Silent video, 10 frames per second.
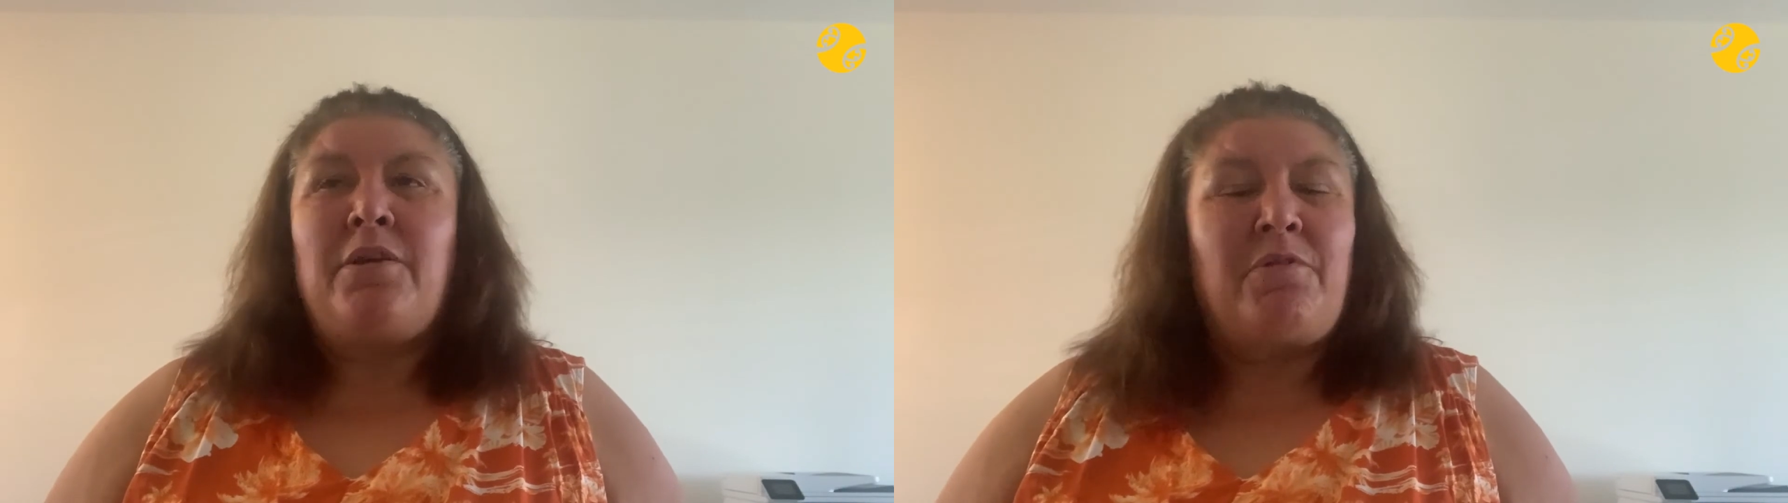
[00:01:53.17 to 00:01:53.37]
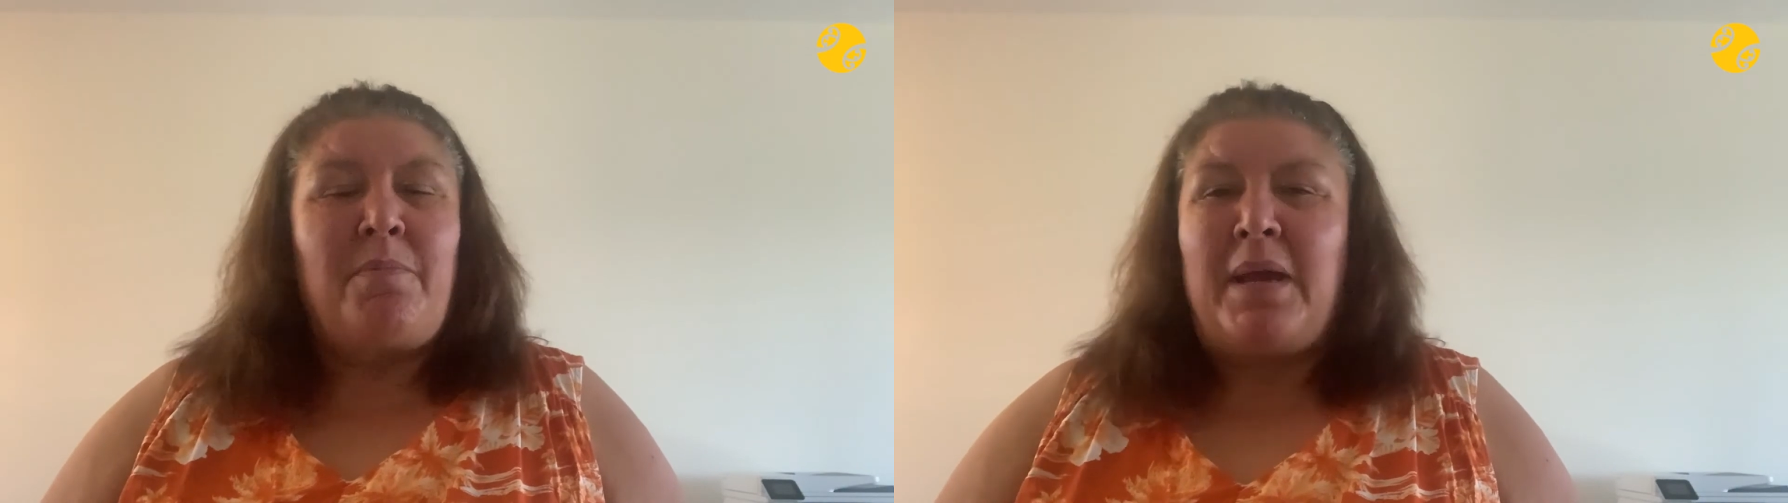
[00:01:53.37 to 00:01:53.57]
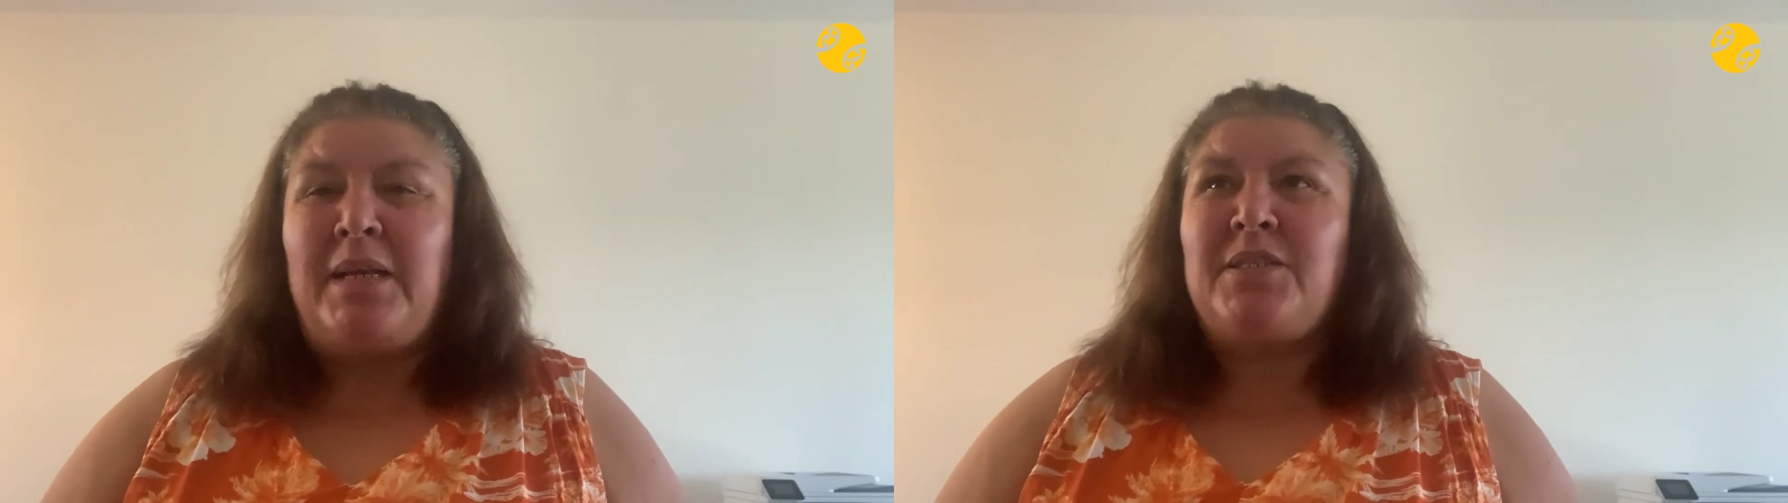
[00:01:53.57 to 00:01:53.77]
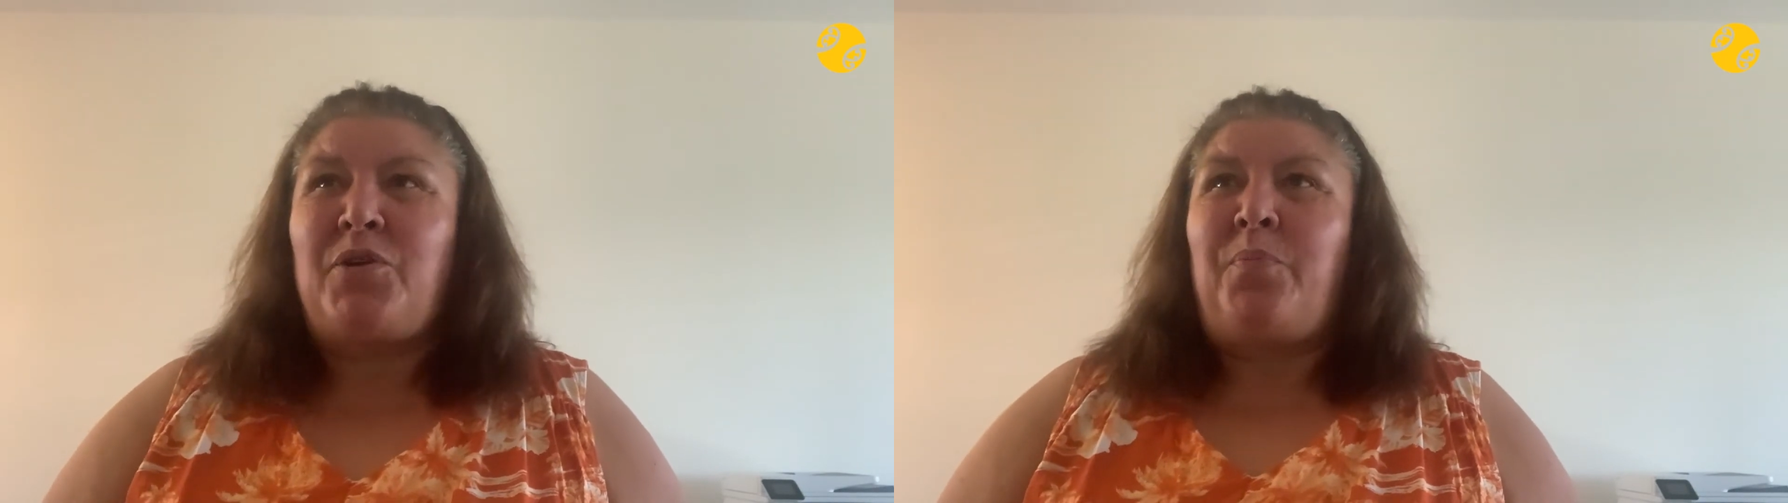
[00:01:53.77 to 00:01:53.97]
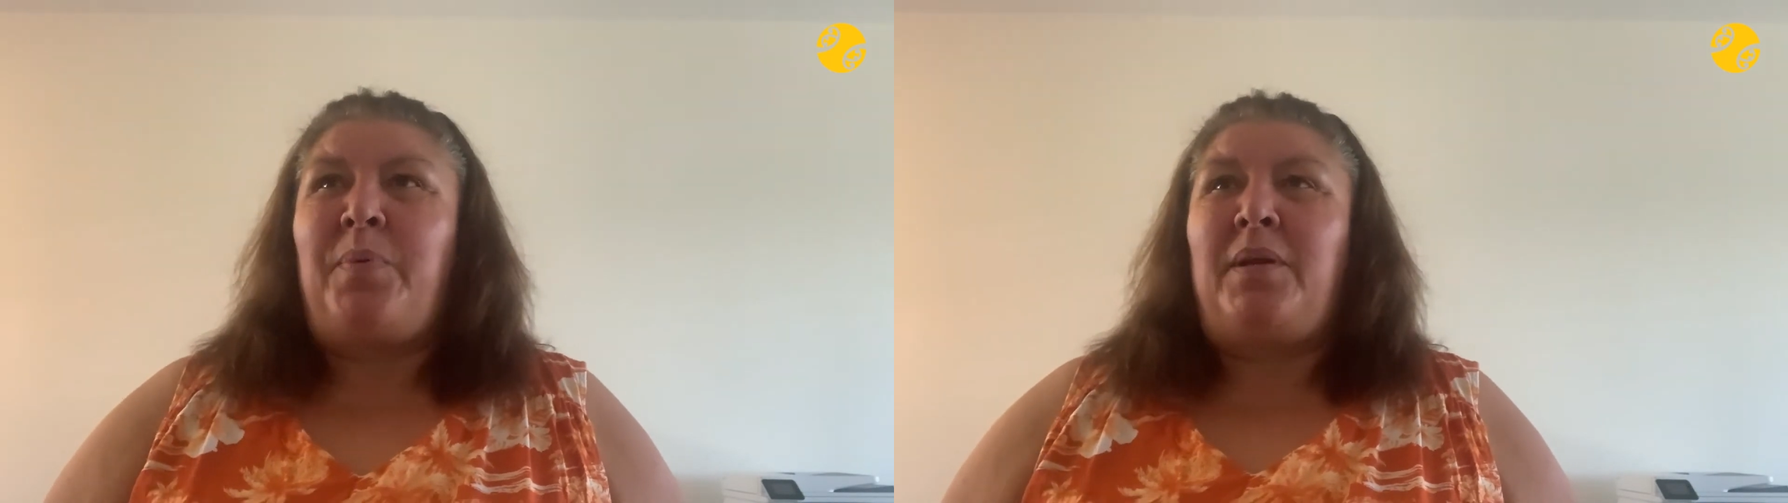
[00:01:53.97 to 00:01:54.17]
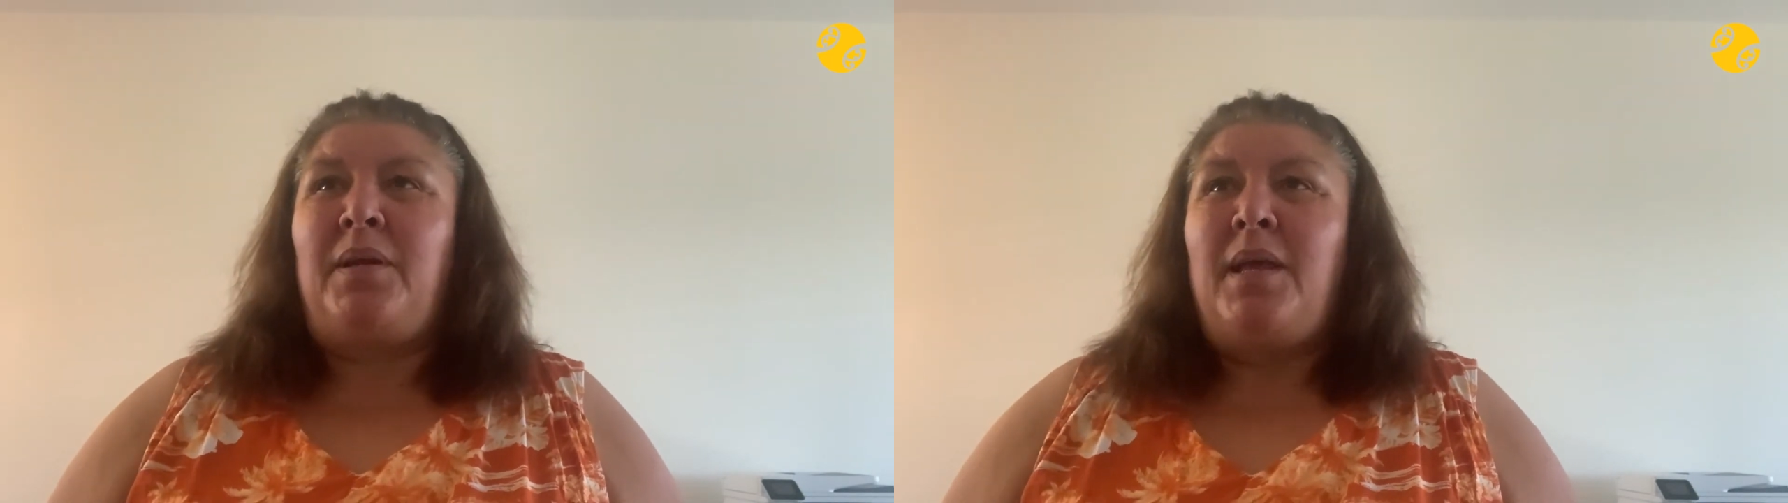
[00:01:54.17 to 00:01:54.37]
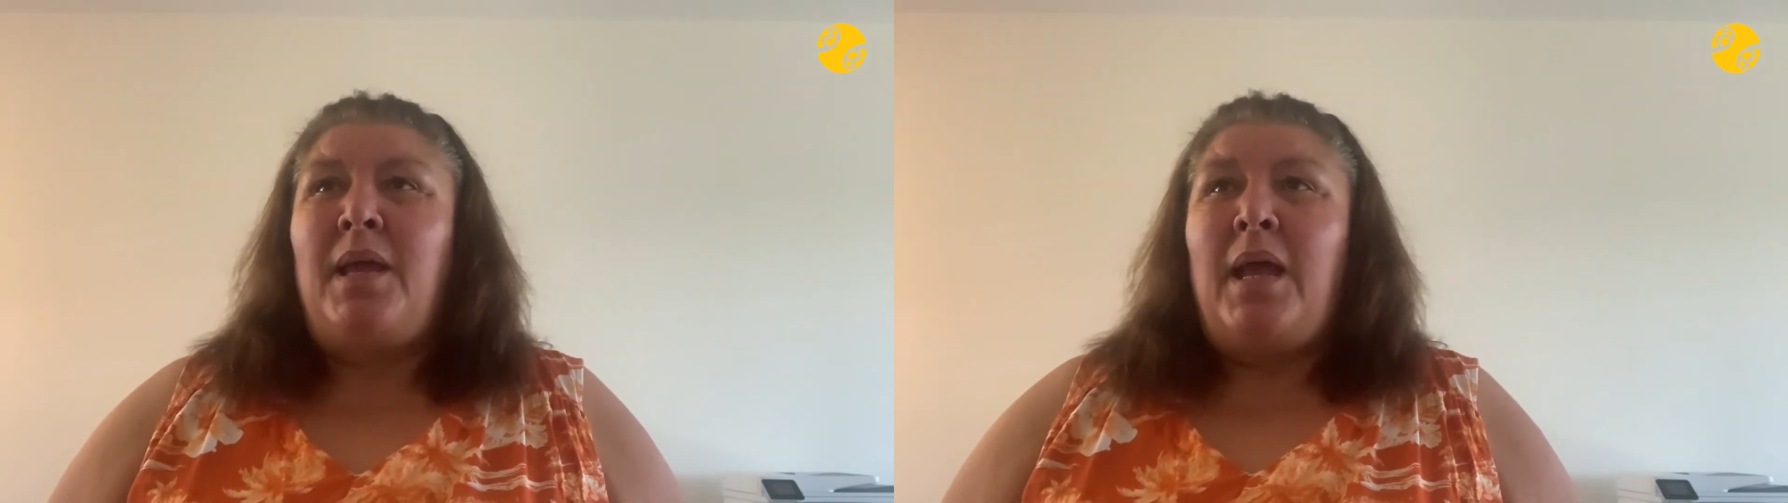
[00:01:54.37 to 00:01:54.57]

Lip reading: remains open